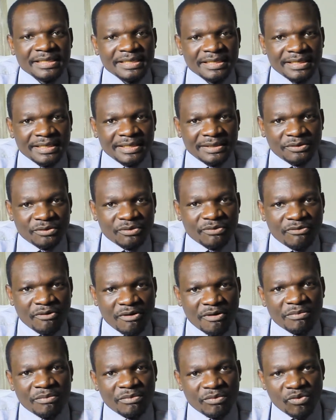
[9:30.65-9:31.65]
to
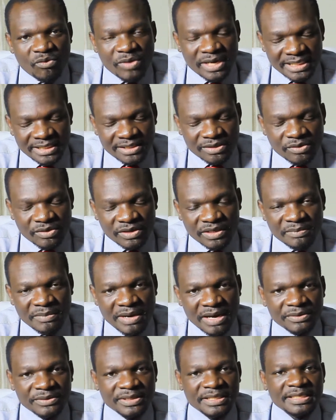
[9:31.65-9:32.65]
form what is called
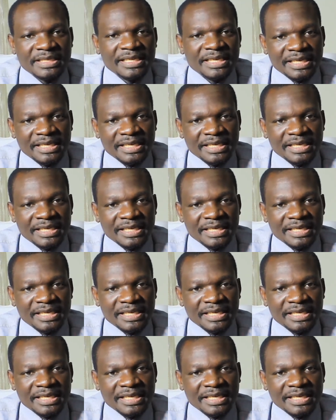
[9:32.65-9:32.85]
malt.